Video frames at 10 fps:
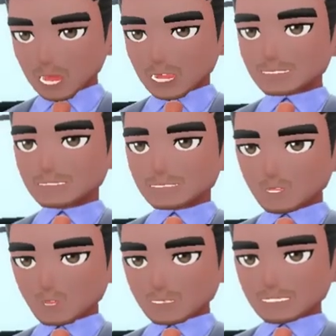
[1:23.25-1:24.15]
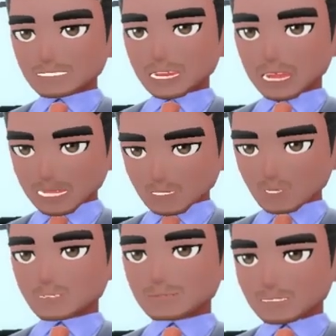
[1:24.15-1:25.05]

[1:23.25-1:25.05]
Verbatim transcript: Oh no.